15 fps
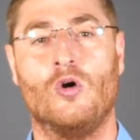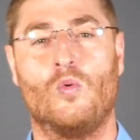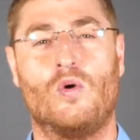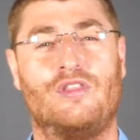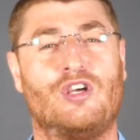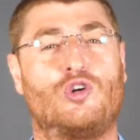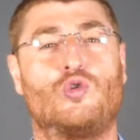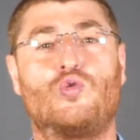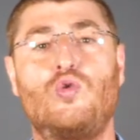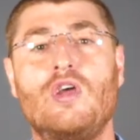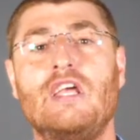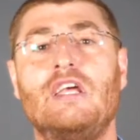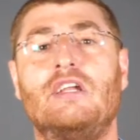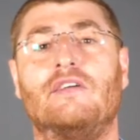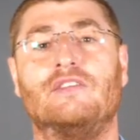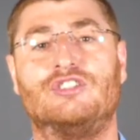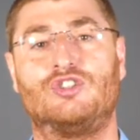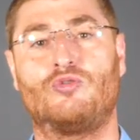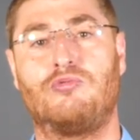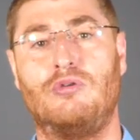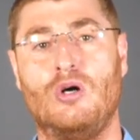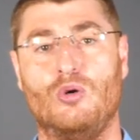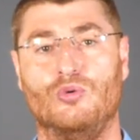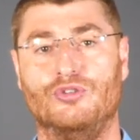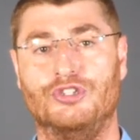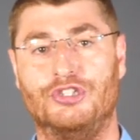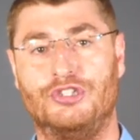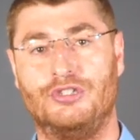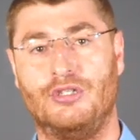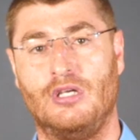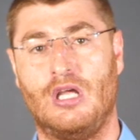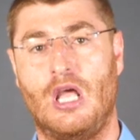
with the greed of a Scrooge.